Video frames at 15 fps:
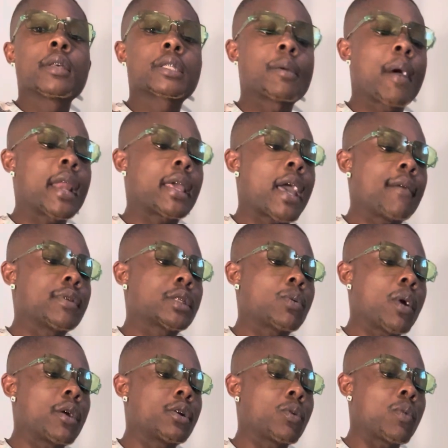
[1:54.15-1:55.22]
Somebody can have a
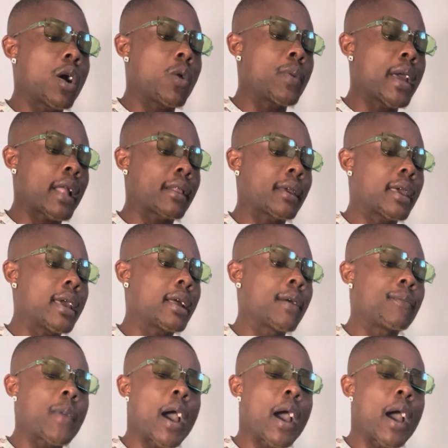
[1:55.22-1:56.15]
12 year old. We got the king of